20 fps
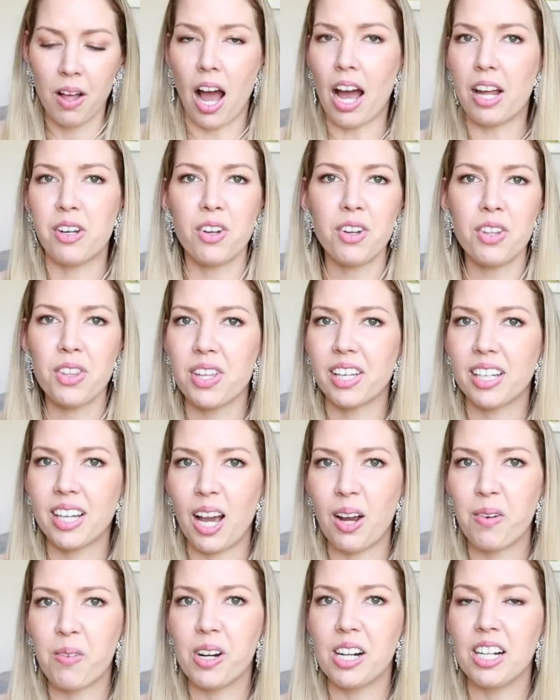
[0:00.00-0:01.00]
I don't think
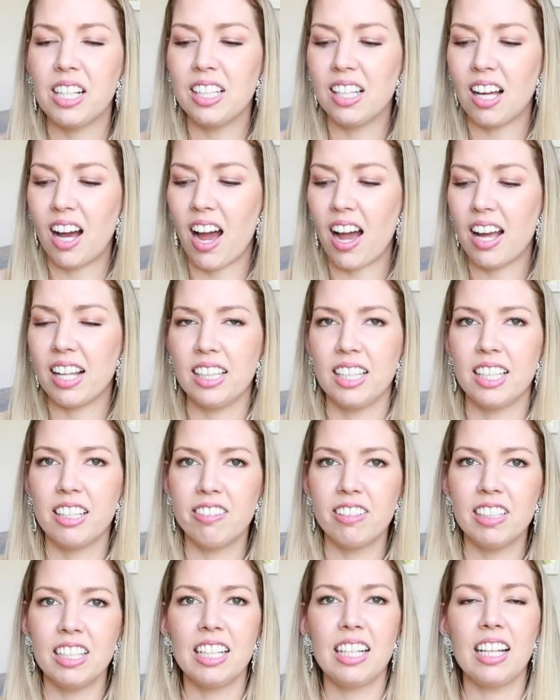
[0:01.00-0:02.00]
I will. I
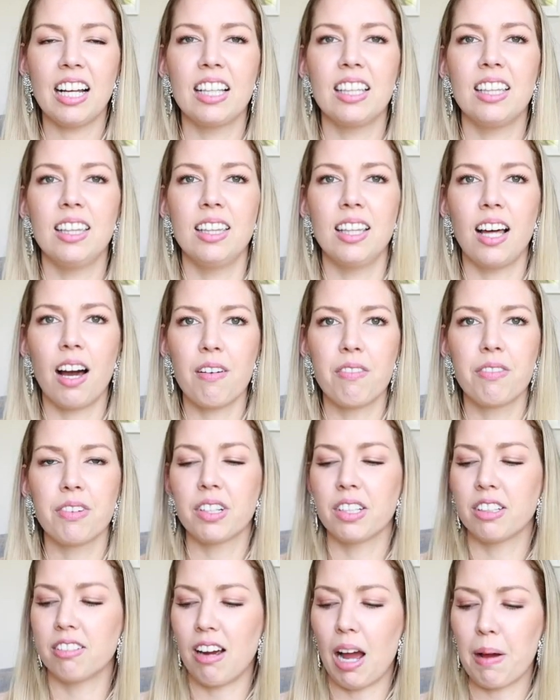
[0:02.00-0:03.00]
literally
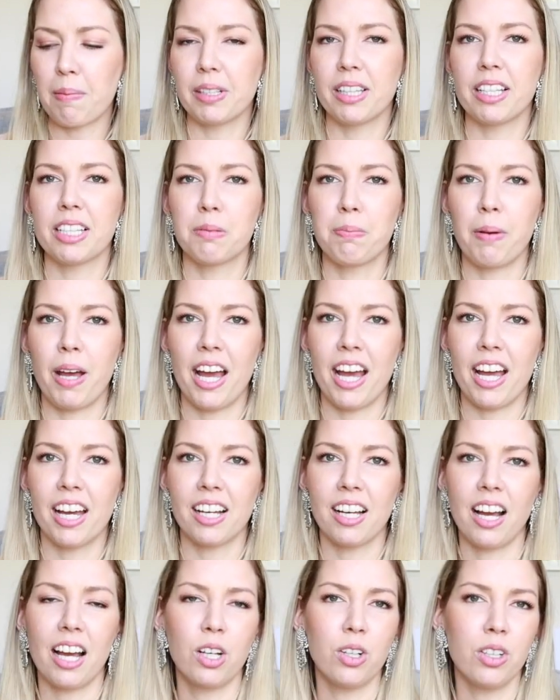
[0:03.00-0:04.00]
love grabbing this
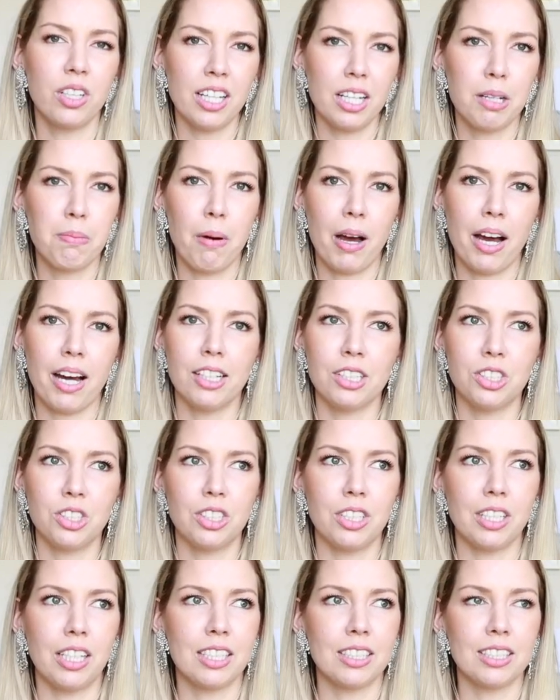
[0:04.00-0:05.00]
bag. I got it in
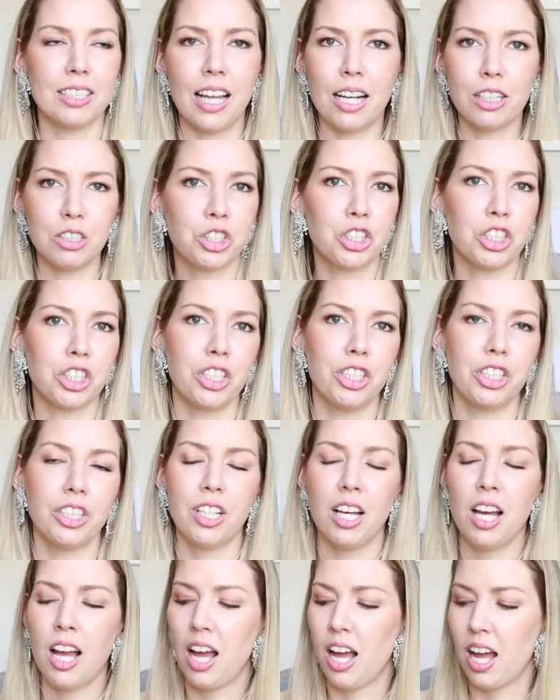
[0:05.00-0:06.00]
March. It's now June.